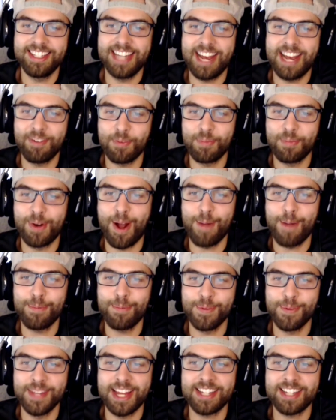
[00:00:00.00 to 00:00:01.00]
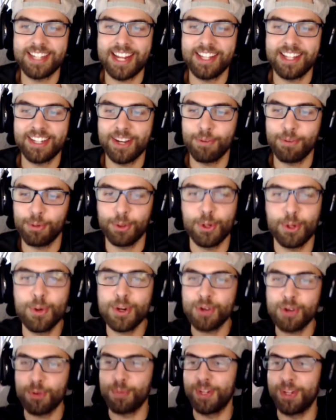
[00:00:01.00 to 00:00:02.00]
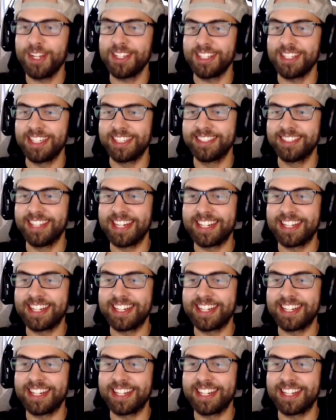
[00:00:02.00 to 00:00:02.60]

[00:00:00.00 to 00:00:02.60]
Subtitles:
have a problem with that stat. They go, well, who are you replacing?